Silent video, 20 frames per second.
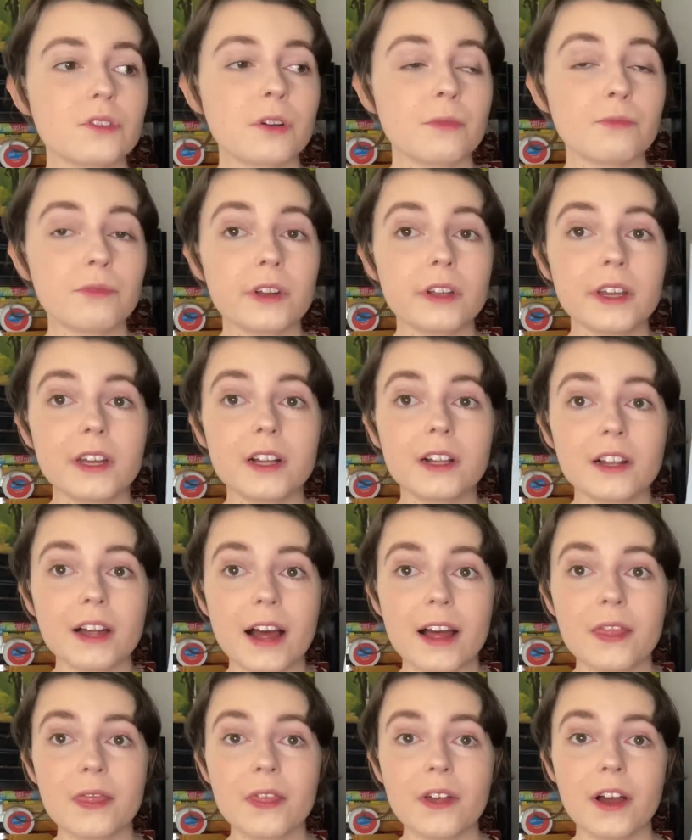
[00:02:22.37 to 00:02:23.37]
so I'm really
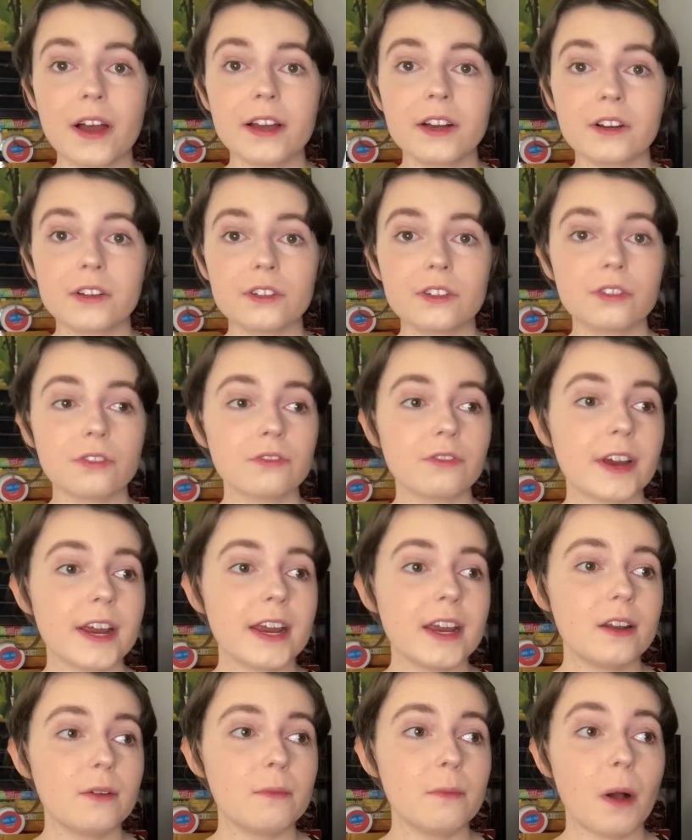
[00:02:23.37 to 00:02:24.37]
glad that I got to
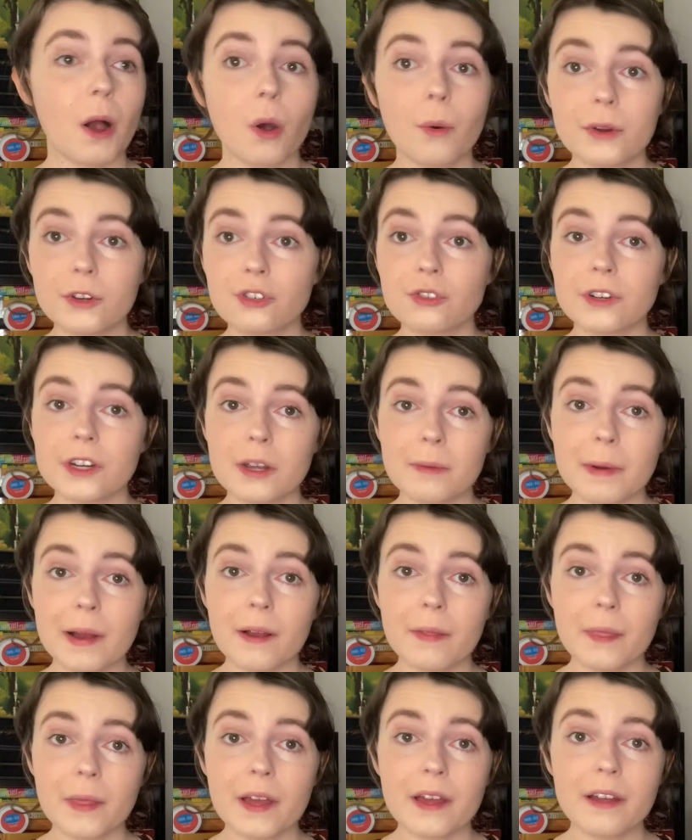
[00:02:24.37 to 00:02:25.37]
read poetry
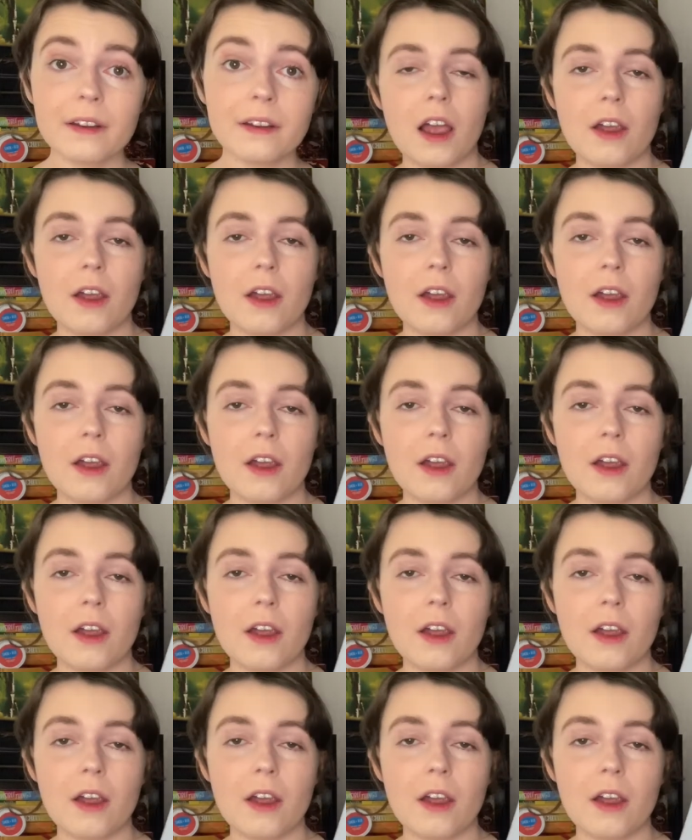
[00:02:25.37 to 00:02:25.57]
about that.